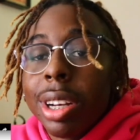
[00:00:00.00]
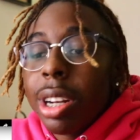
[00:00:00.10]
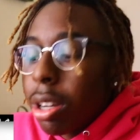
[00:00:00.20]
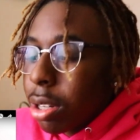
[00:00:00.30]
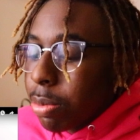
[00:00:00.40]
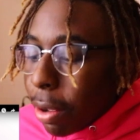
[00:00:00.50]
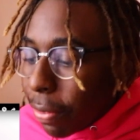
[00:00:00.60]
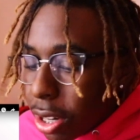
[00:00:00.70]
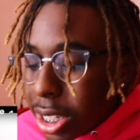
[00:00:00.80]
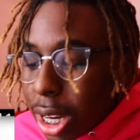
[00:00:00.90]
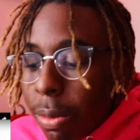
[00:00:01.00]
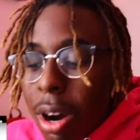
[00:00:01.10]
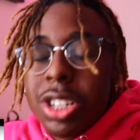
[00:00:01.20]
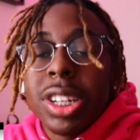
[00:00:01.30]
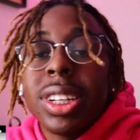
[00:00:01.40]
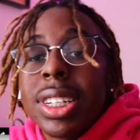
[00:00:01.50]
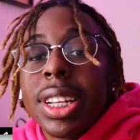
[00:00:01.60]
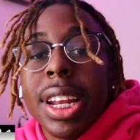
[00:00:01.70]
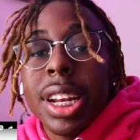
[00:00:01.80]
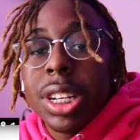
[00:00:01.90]
You know, that's my first time watching it. Let's
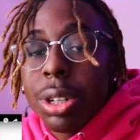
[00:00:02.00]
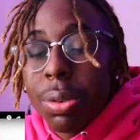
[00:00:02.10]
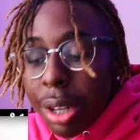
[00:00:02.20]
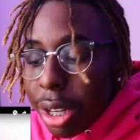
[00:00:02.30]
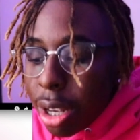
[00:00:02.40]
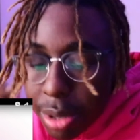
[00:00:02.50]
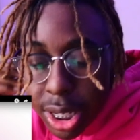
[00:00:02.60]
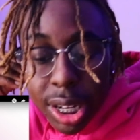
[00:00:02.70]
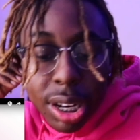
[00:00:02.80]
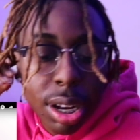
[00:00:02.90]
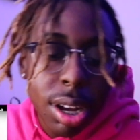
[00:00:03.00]
get into it. You know what I'm saying?